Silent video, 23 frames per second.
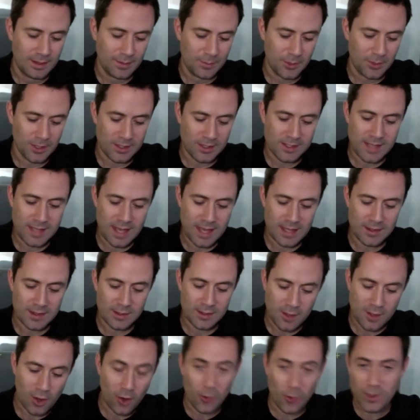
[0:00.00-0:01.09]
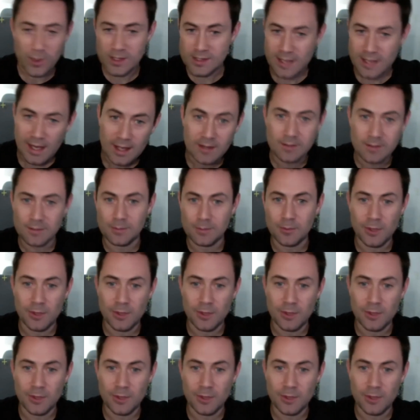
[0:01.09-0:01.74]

But instead, there's always that, we